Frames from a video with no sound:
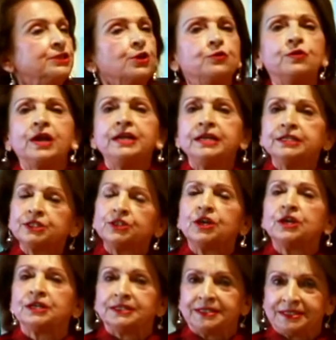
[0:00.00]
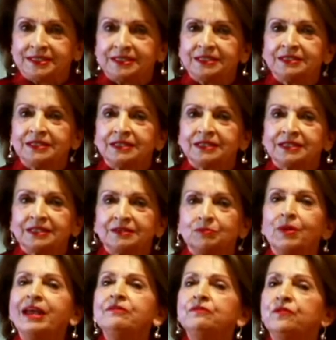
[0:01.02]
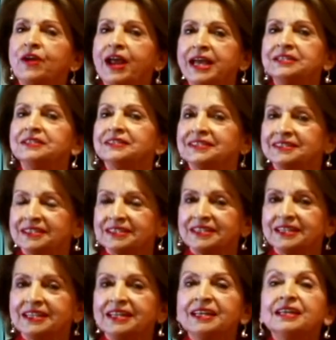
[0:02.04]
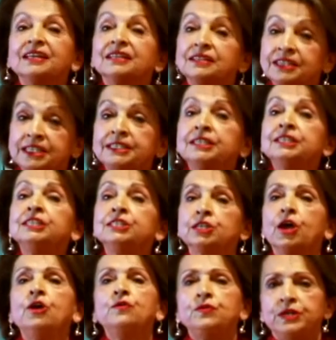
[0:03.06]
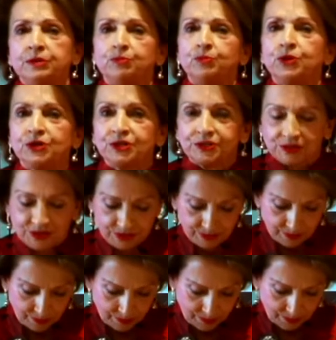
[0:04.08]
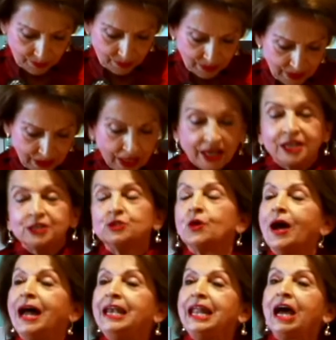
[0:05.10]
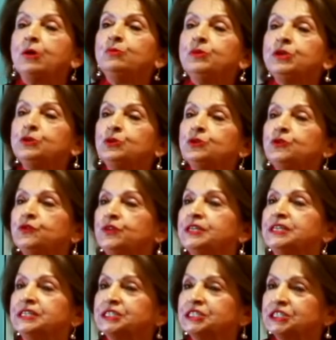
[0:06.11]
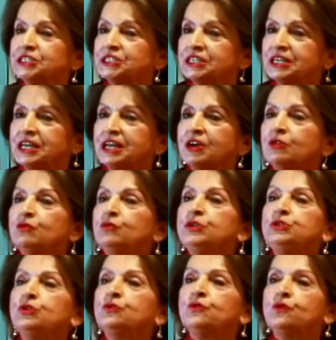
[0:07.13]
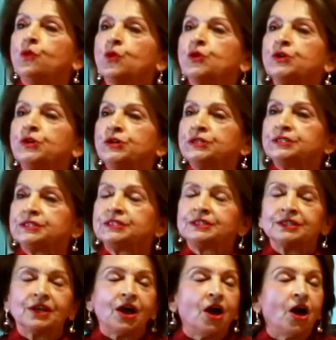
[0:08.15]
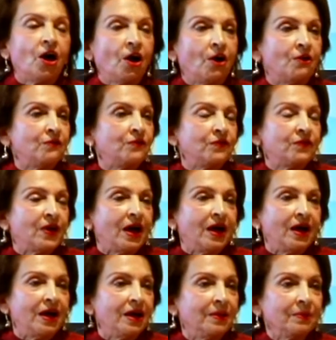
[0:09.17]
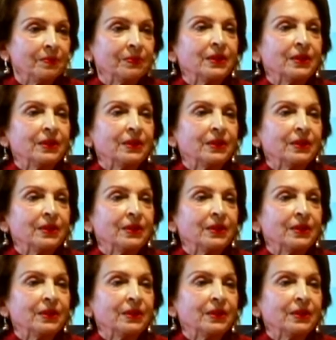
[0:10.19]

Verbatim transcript: is a renaissance, my friends. This is a rebirth. So allow me to finish with the words of uh,